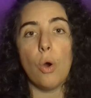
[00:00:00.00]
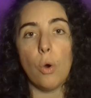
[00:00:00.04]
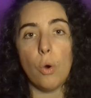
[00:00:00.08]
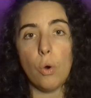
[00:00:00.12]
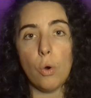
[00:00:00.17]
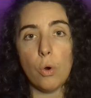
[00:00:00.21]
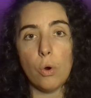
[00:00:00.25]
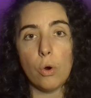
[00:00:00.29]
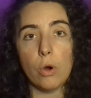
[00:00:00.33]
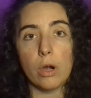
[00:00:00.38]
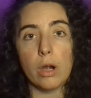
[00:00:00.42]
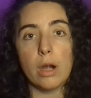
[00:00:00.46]

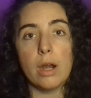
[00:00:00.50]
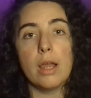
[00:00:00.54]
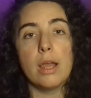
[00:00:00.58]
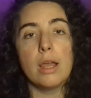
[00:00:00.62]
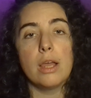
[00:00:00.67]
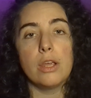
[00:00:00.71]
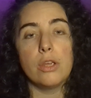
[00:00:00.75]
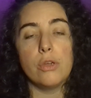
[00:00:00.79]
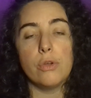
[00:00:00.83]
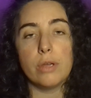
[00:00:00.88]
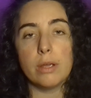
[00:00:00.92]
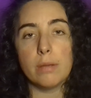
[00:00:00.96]
or
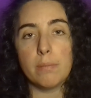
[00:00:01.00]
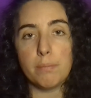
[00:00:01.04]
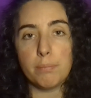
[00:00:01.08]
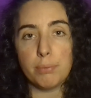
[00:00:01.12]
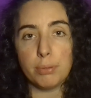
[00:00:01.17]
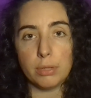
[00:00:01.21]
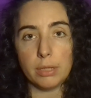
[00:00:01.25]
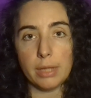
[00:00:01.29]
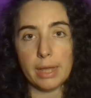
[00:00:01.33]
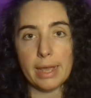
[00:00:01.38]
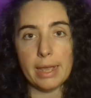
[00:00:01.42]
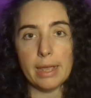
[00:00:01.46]
you can
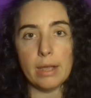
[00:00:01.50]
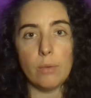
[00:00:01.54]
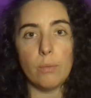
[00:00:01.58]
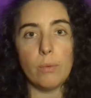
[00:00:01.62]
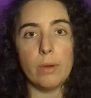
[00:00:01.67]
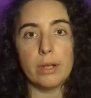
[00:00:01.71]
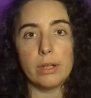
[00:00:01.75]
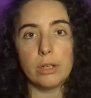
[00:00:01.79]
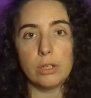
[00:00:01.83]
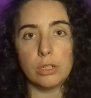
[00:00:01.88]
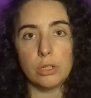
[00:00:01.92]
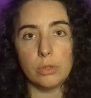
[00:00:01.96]
play it
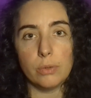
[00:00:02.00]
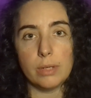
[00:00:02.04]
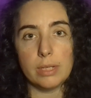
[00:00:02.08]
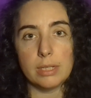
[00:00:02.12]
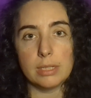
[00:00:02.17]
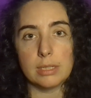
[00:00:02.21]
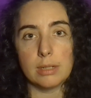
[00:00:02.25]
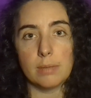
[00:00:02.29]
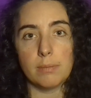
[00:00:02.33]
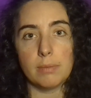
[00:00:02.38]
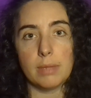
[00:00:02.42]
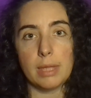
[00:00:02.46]
while you're
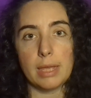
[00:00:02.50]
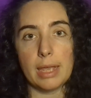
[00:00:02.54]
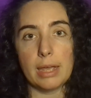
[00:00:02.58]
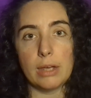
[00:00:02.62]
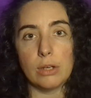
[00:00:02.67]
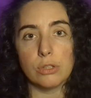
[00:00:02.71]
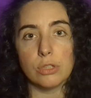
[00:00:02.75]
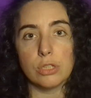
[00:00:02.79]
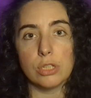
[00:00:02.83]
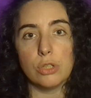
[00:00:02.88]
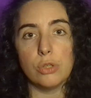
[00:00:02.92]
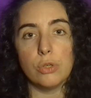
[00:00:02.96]
doing something
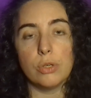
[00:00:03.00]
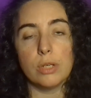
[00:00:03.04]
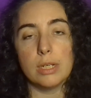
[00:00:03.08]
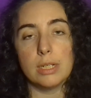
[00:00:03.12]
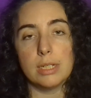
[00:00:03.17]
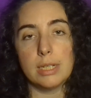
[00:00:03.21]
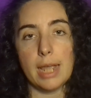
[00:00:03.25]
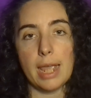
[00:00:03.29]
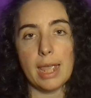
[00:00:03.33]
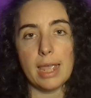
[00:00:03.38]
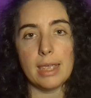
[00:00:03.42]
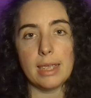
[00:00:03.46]
else and you
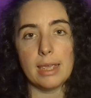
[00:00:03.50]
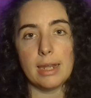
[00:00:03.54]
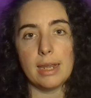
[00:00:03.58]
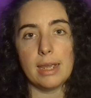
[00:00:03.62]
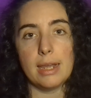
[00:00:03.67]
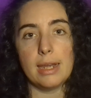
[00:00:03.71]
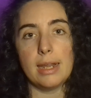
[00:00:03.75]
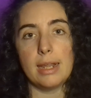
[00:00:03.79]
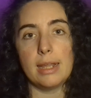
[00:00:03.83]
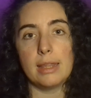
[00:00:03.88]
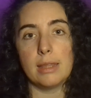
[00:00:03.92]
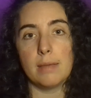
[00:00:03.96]
can take it
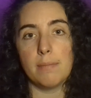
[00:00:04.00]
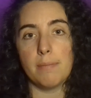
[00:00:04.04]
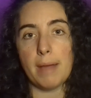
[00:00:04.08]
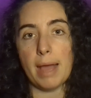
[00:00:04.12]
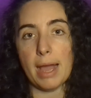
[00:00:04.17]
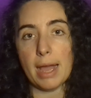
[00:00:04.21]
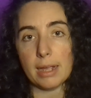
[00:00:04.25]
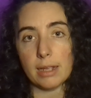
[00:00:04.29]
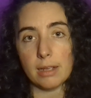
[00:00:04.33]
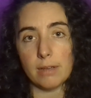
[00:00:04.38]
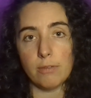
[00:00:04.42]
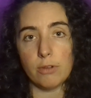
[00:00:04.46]
in in the
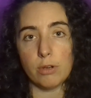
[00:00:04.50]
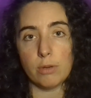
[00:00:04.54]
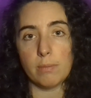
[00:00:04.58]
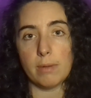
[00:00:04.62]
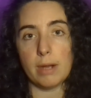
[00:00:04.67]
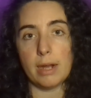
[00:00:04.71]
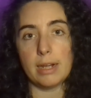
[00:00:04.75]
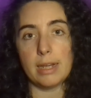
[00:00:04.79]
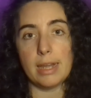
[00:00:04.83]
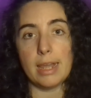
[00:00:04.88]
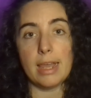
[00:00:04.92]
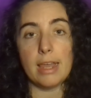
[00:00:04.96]
back of your
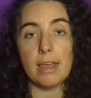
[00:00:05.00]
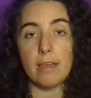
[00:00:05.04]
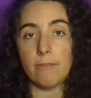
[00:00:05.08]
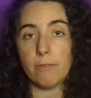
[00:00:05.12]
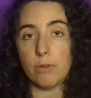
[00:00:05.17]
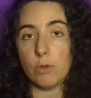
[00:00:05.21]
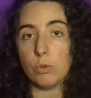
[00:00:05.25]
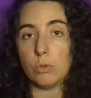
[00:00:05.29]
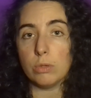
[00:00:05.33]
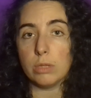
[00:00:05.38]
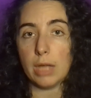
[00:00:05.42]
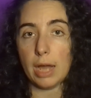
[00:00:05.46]
mind
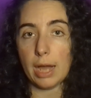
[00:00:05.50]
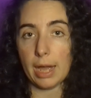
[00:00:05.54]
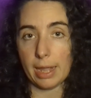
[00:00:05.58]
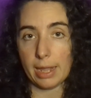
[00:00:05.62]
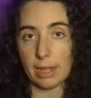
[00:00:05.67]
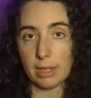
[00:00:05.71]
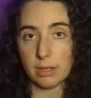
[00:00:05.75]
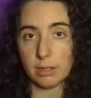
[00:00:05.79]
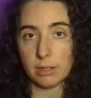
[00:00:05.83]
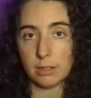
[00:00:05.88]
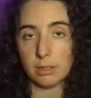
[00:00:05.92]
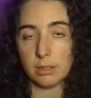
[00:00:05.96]
if you
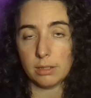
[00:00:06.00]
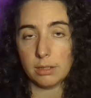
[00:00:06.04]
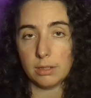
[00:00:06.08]
like.